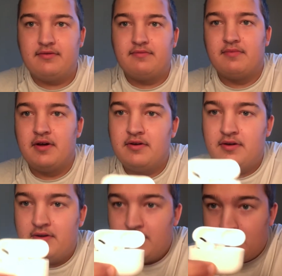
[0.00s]
But
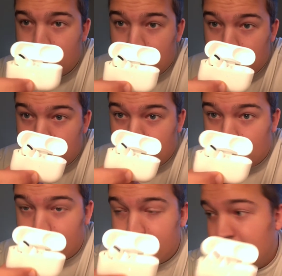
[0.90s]
I
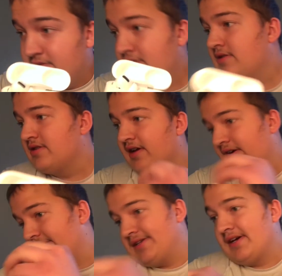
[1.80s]
can use these and I can
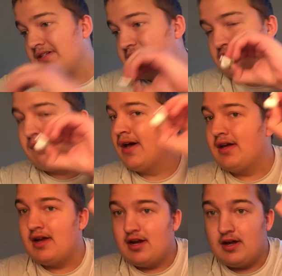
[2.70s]
connect them to my
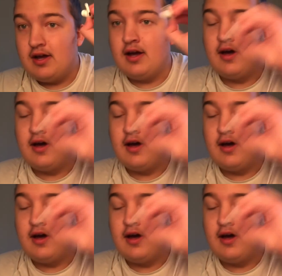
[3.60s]
uh,